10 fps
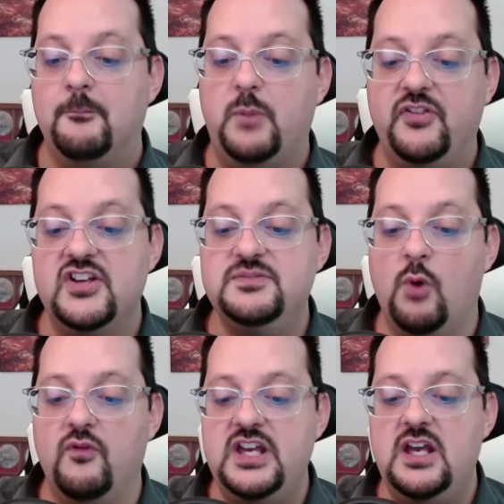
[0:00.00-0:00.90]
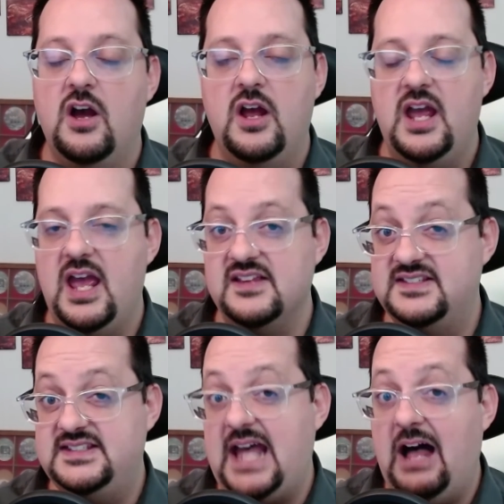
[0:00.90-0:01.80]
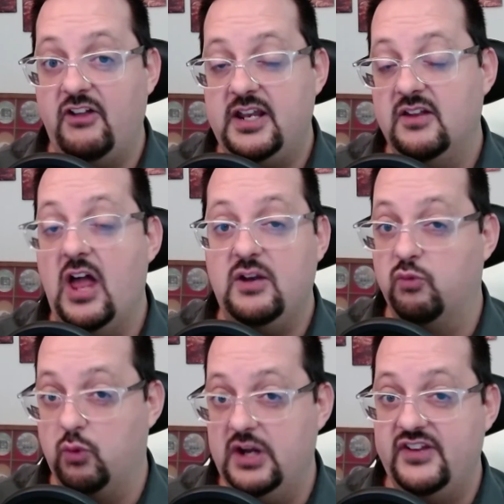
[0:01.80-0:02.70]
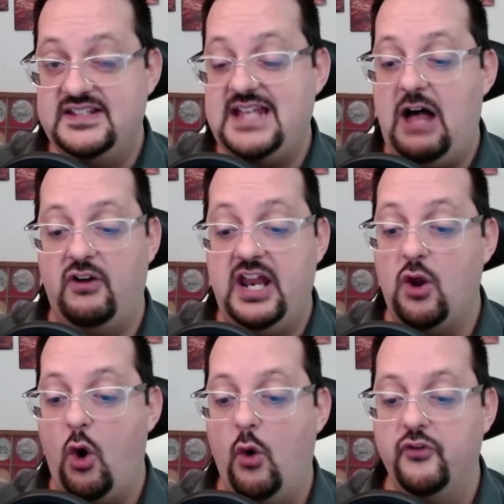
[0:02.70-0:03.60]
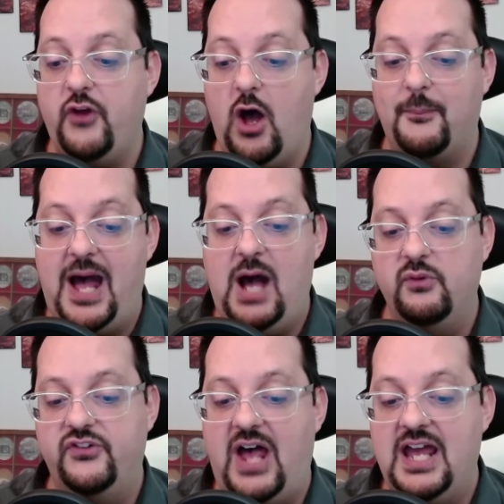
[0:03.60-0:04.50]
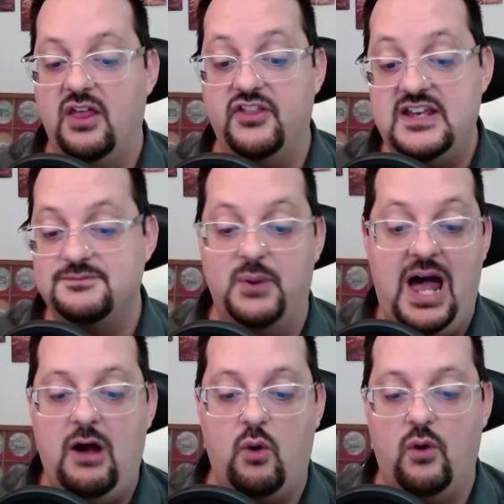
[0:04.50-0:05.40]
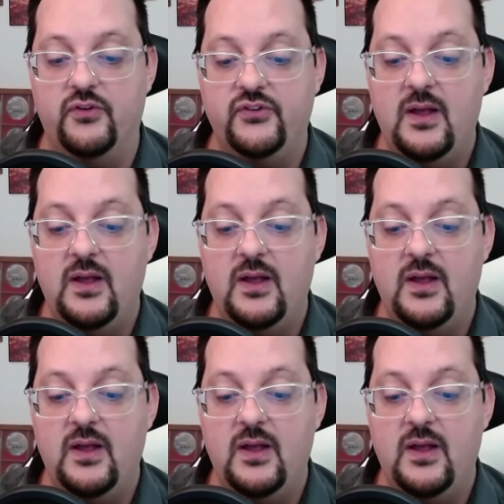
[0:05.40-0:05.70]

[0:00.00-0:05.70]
But this movie is solid, like really solid, and holds up outside of these plot holes,